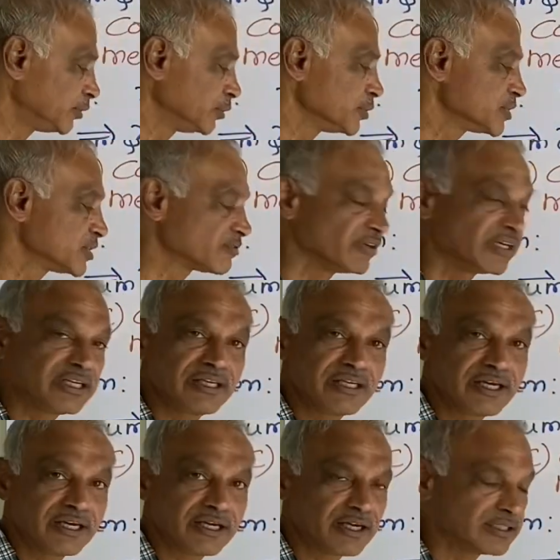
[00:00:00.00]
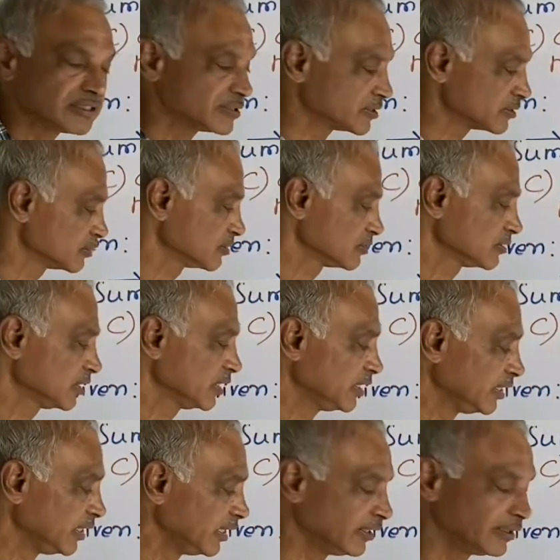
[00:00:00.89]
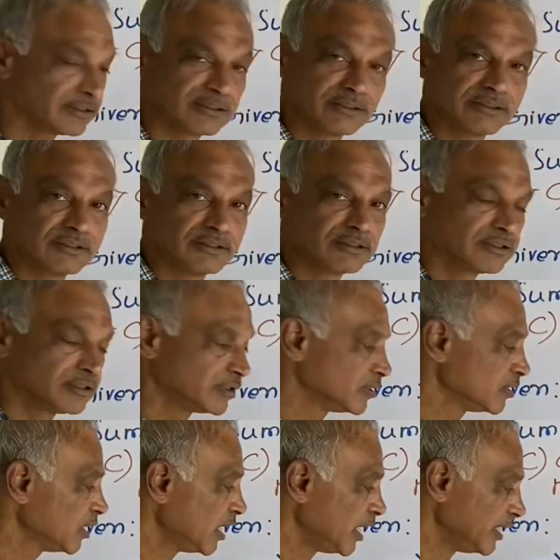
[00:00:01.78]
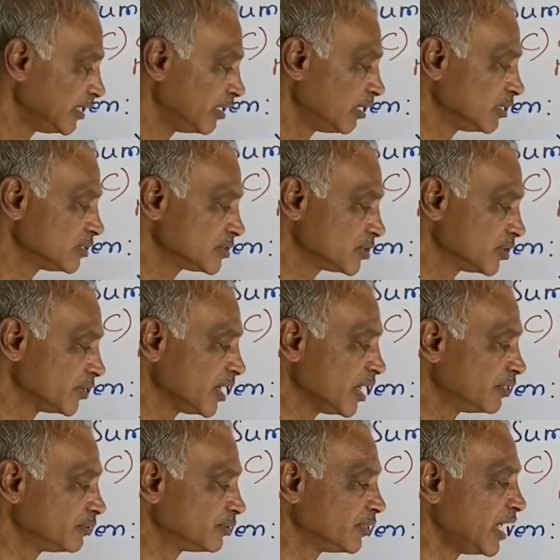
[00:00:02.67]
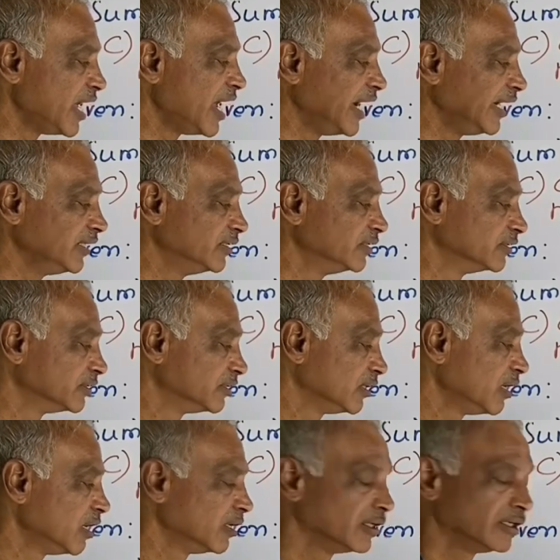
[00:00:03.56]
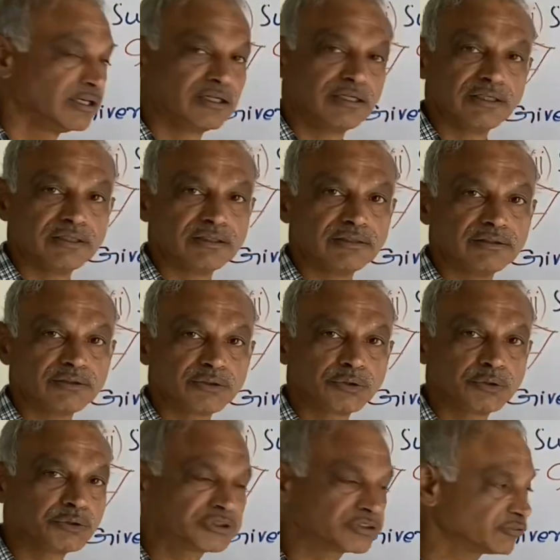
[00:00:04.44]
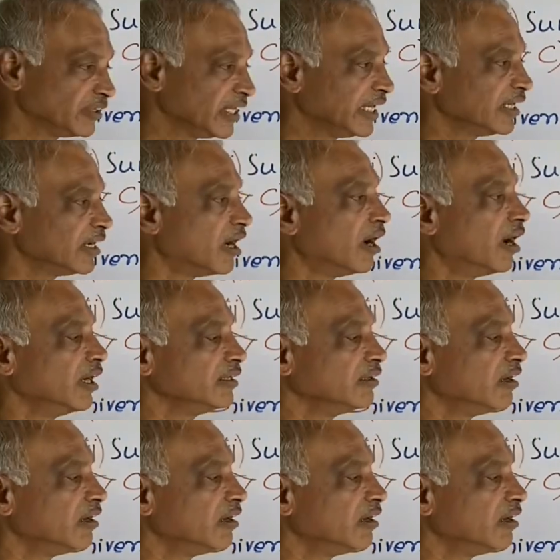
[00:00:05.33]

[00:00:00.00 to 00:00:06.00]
2 square here also, here, and also I have to add 2 square on